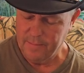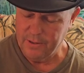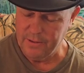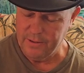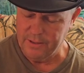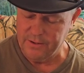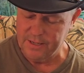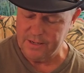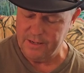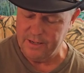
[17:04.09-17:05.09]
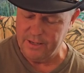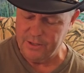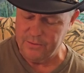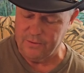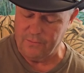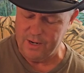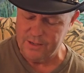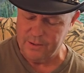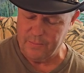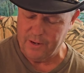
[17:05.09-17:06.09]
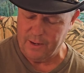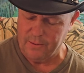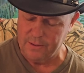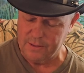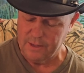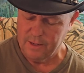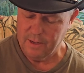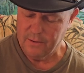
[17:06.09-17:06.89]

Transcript: Putin addressed the issue of Western powers